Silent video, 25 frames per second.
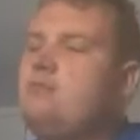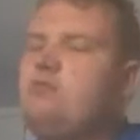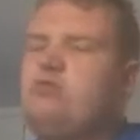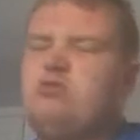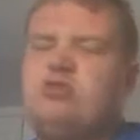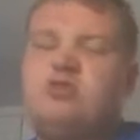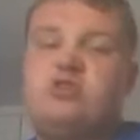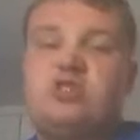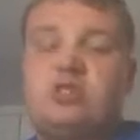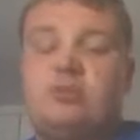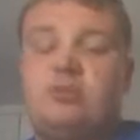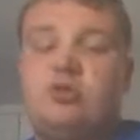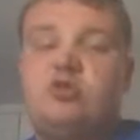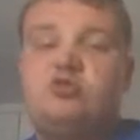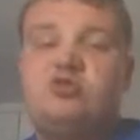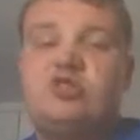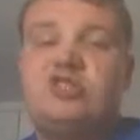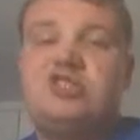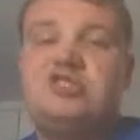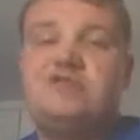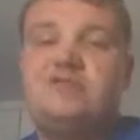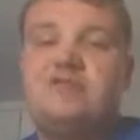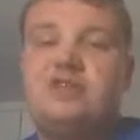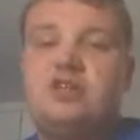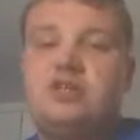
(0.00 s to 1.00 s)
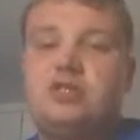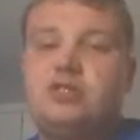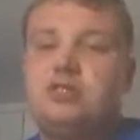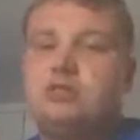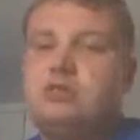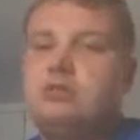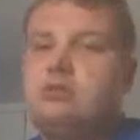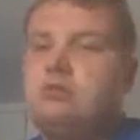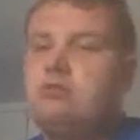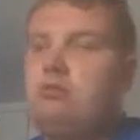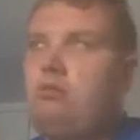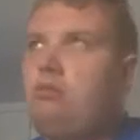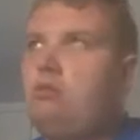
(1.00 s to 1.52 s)
The summer transfers.
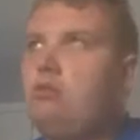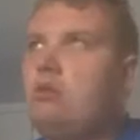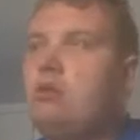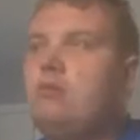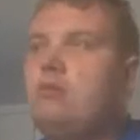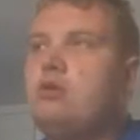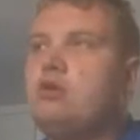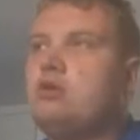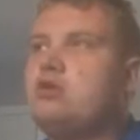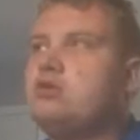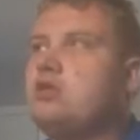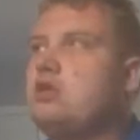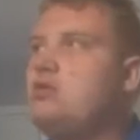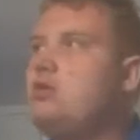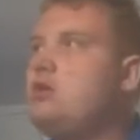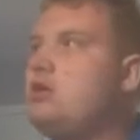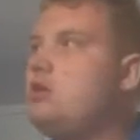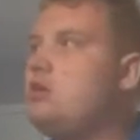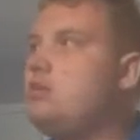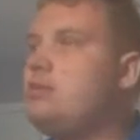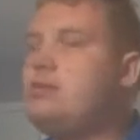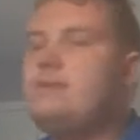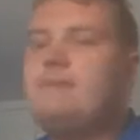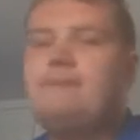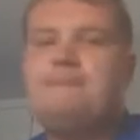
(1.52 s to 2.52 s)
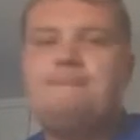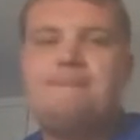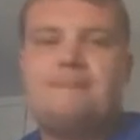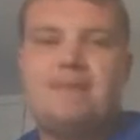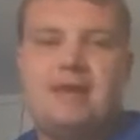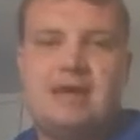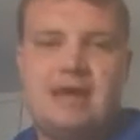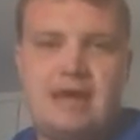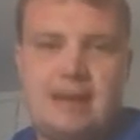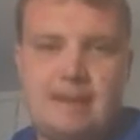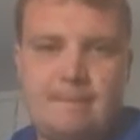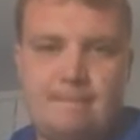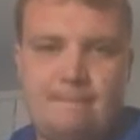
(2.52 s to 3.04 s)
I buggered that one up.
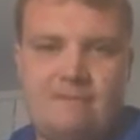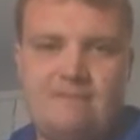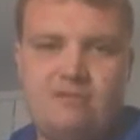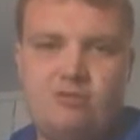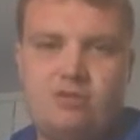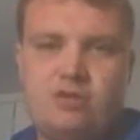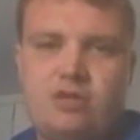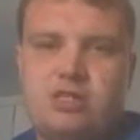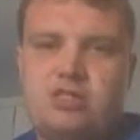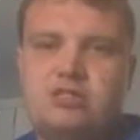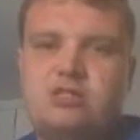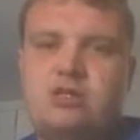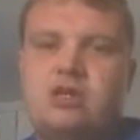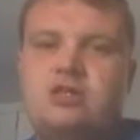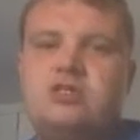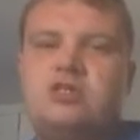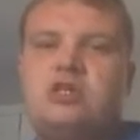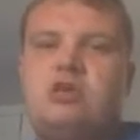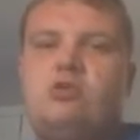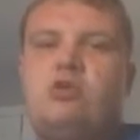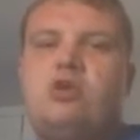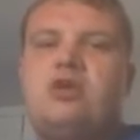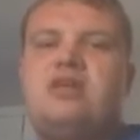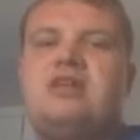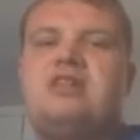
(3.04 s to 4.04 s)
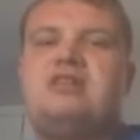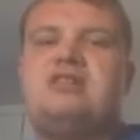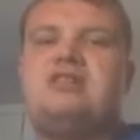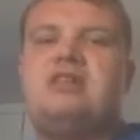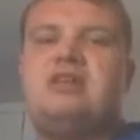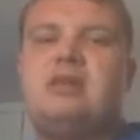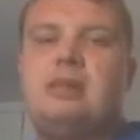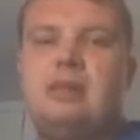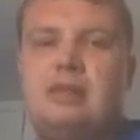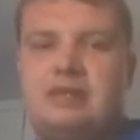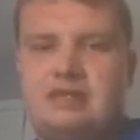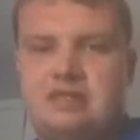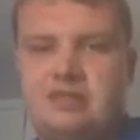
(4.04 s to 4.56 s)
Before we get started, I want you
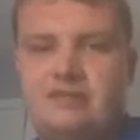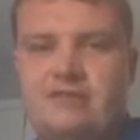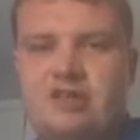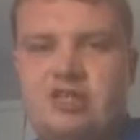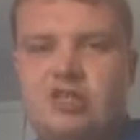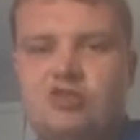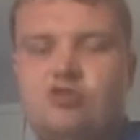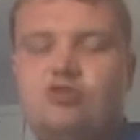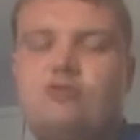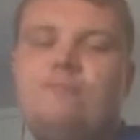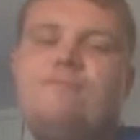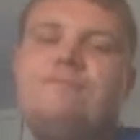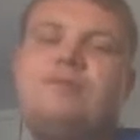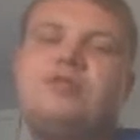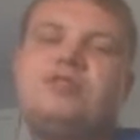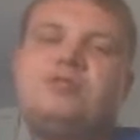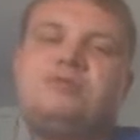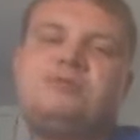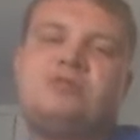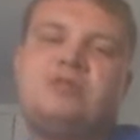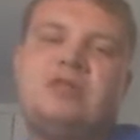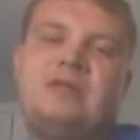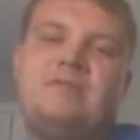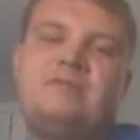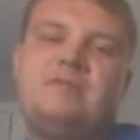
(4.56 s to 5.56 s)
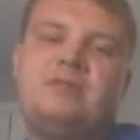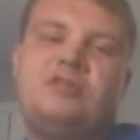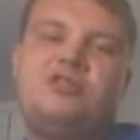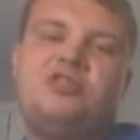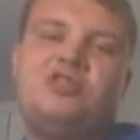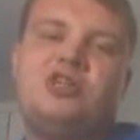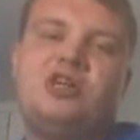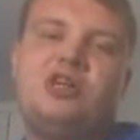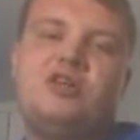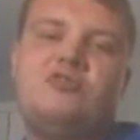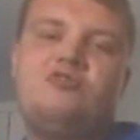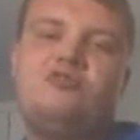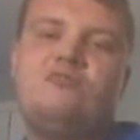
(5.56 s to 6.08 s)
to like the video, subscribe to the
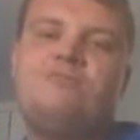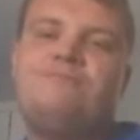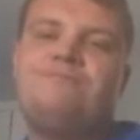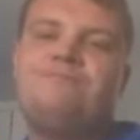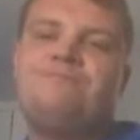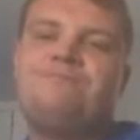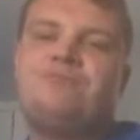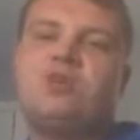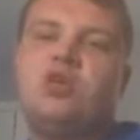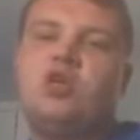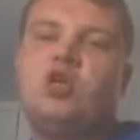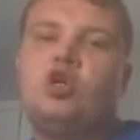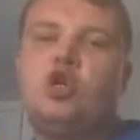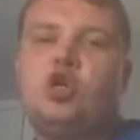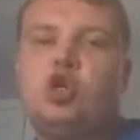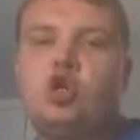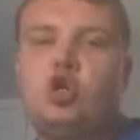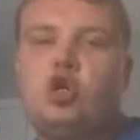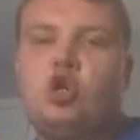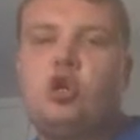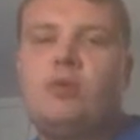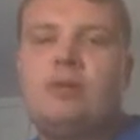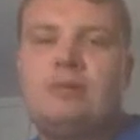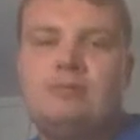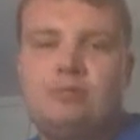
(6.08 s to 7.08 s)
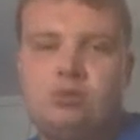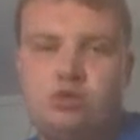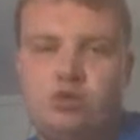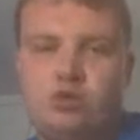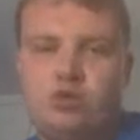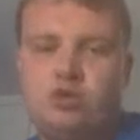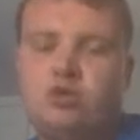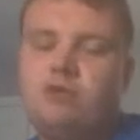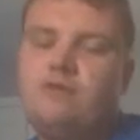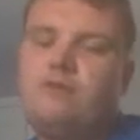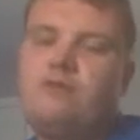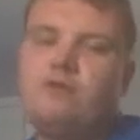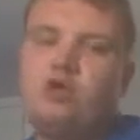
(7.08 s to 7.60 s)
channel,
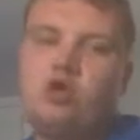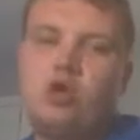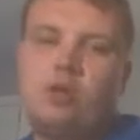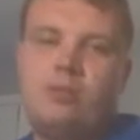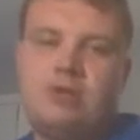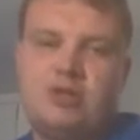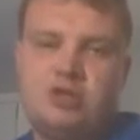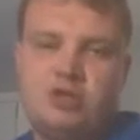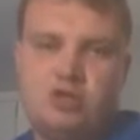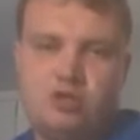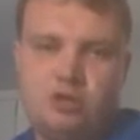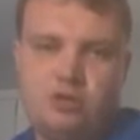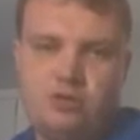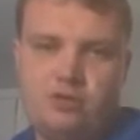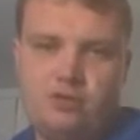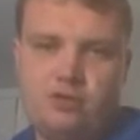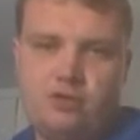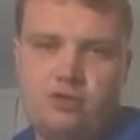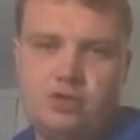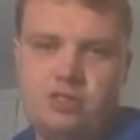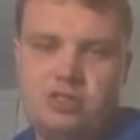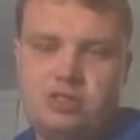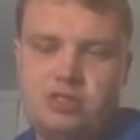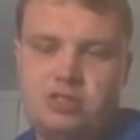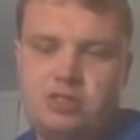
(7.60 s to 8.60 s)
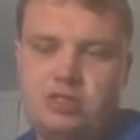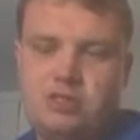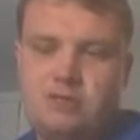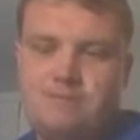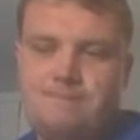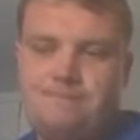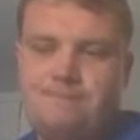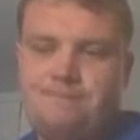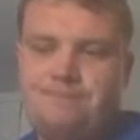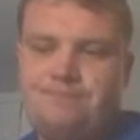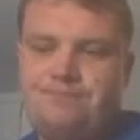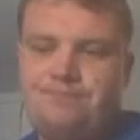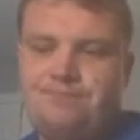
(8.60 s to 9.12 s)
comment your thoughts,
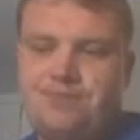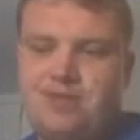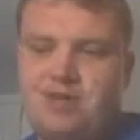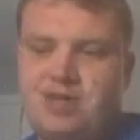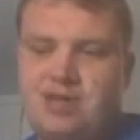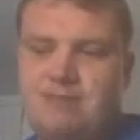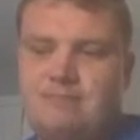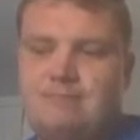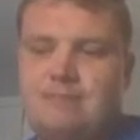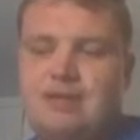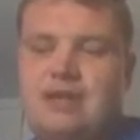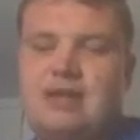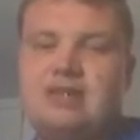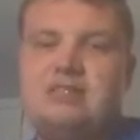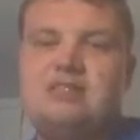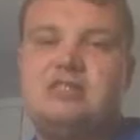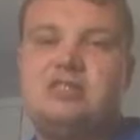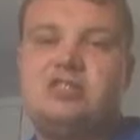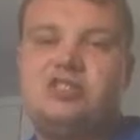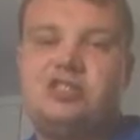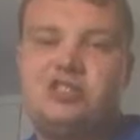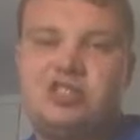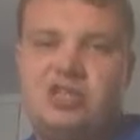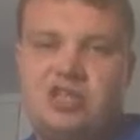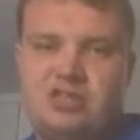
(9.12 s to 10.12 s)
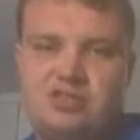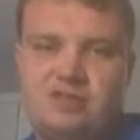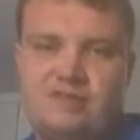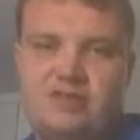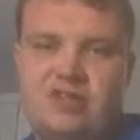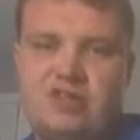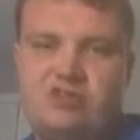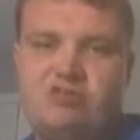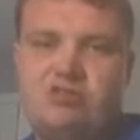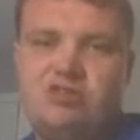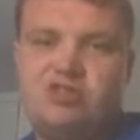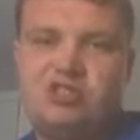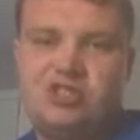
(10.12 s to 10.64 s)
and share the
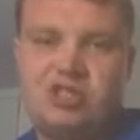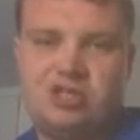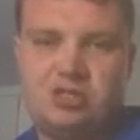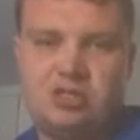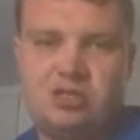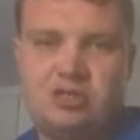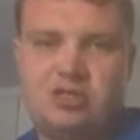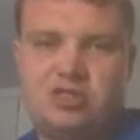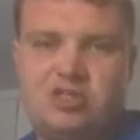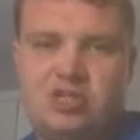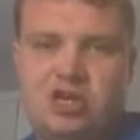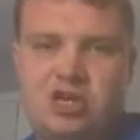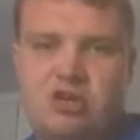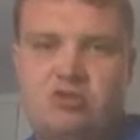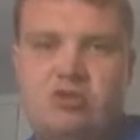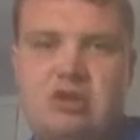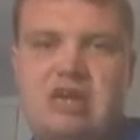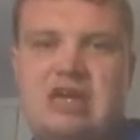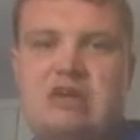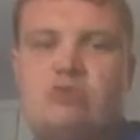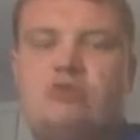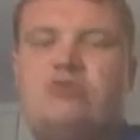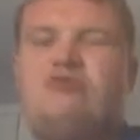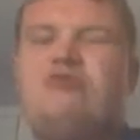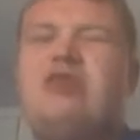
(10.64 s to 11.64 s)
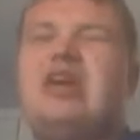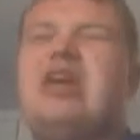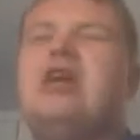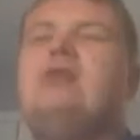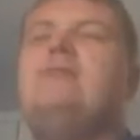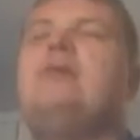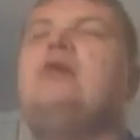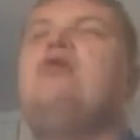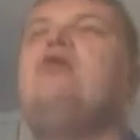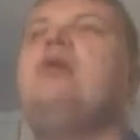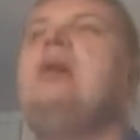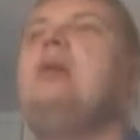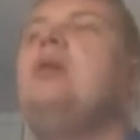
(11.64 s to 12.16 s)
video and share the channel. It would
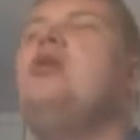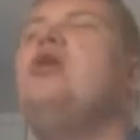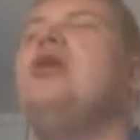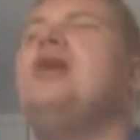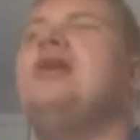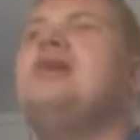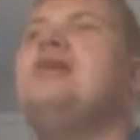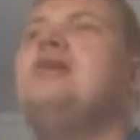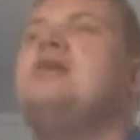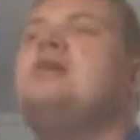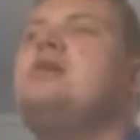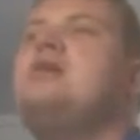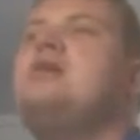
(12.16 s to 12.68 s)
help out a lot.